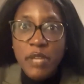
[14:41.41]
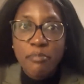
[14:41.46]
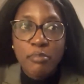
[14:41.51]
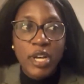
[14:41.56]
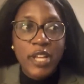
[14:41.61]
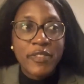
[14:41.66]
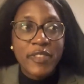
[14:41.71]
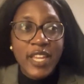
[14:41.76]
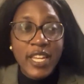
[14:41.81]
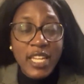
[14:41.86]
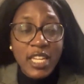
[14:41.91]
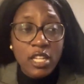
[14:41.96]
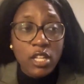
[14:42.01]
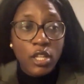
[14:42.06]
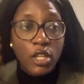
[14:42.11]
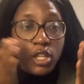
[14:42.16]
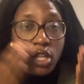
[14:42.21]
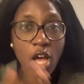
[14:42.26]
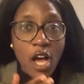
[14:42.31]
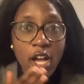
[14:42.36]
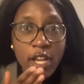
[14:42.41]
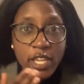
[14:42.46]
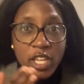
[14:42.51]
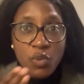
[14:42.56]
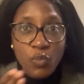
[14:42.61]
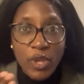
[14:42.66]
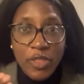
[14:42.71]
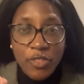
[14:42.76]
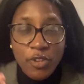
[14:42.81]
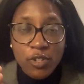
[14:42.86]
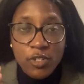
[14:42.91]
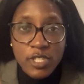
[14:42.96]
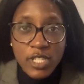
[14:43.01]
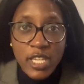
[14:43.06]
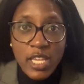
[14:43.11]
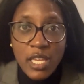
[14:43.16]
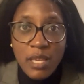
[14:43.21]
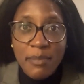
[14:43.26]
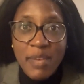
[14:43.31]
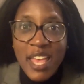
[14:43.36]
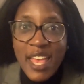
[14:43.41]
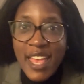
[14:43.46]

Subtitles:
but they need to lock in with their team